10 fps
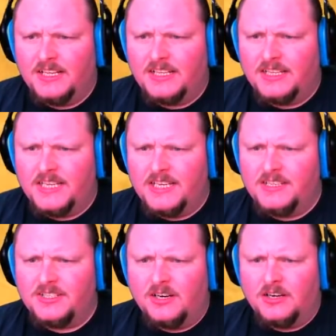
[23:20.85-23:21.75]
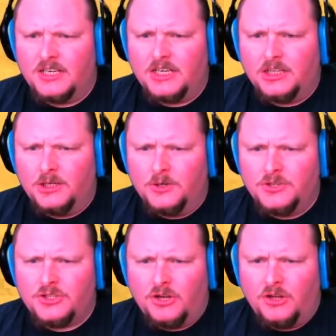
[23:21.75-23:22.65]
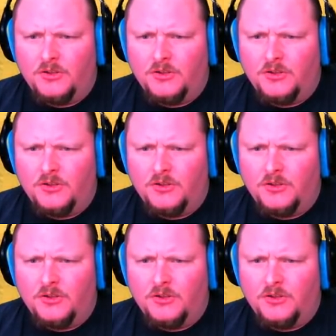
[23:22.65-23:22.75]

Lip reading: these aren't closed all